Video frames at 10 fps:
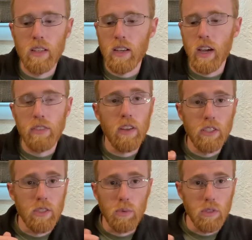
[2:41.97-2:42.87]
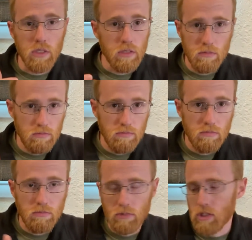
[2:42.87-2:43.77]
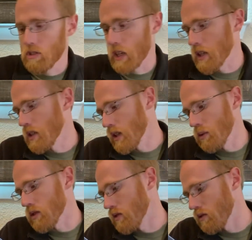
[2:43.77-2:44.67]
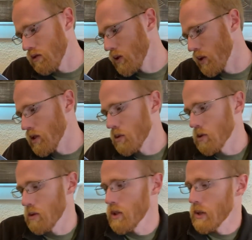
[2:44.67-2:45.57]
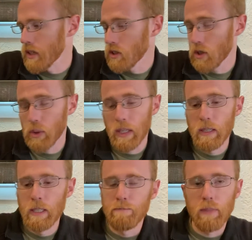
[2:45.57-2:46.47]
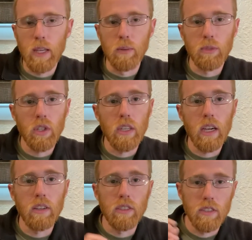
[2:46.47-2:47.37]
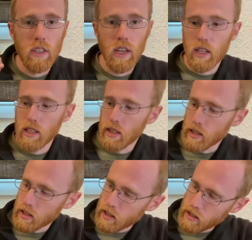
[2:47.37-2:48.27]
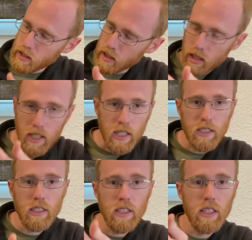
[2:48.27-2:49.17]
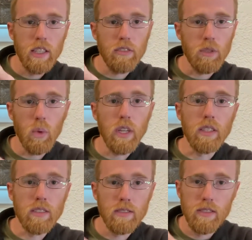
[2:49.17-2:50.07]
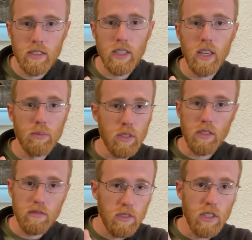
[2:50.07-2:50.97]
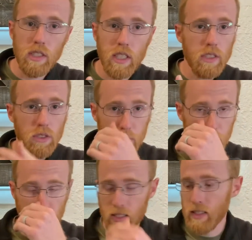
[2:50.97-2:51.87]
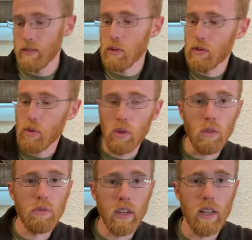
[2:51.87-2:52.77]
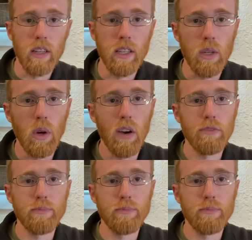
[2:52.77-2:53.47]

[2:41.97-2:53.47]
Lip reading: I thought it just wasn't cycling, it wasn't doing what it's supposed to be doing. Turned out it clicks, and then you have to wait up to 30 seconds or a minute before it'll finally go off.